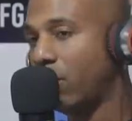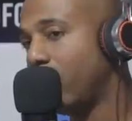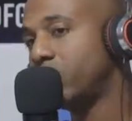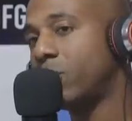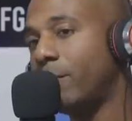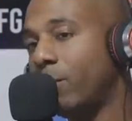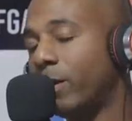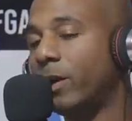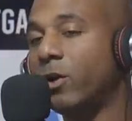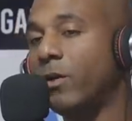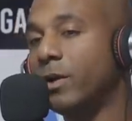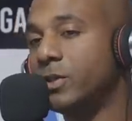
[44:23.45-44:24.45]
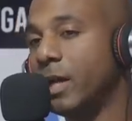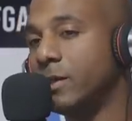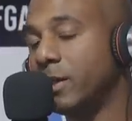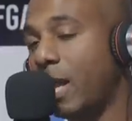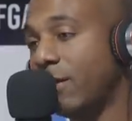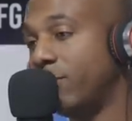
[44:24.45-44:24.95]
Earl told me one of the greatest
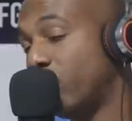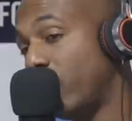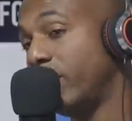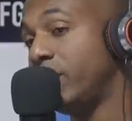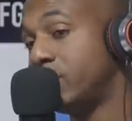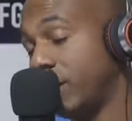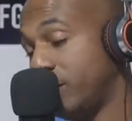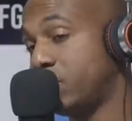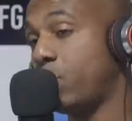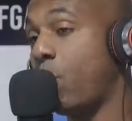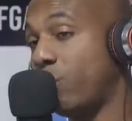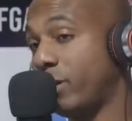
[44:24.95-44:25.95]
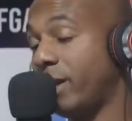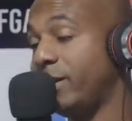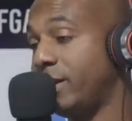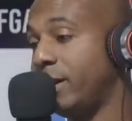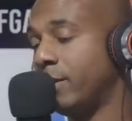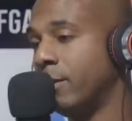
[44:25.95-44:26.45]
things in life, and one of these, and this quote that he
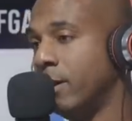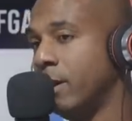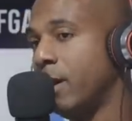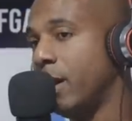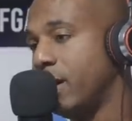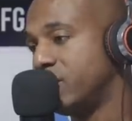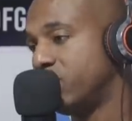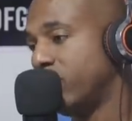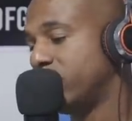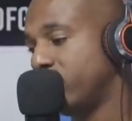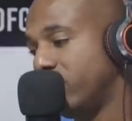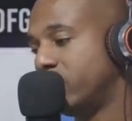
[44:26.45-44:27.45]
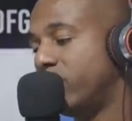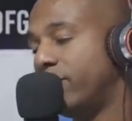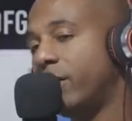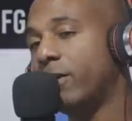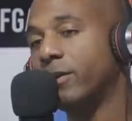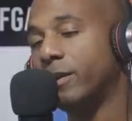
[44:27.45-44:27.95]
did is is, is
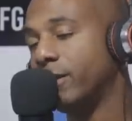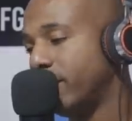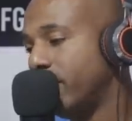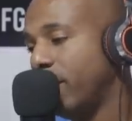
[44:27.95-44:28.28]
revered in a